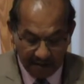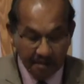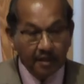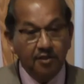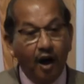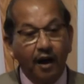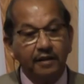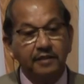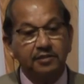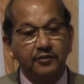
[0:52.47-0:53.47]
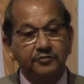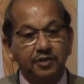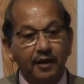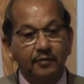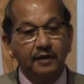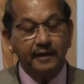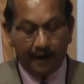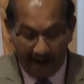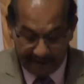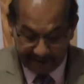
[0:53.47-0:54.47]
The darkness of trouble
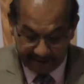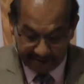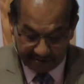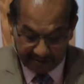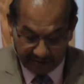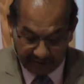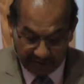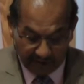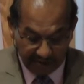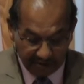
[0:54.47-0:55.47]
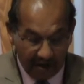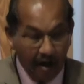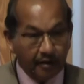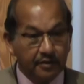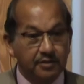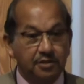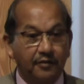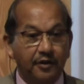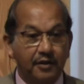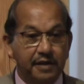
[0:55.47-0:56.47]
arises from the darkness
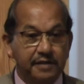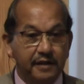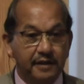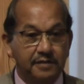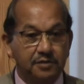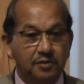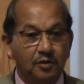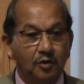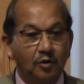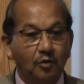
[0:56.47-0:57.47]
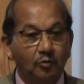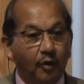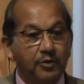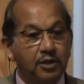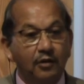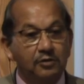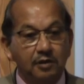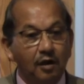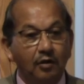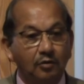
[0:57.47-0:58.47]
of our ignorance. What we don't
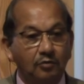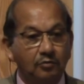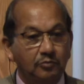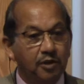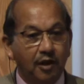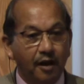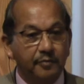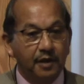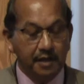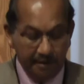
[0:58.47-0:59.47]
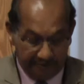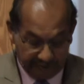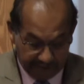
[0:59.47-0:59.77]
know, we can't believe.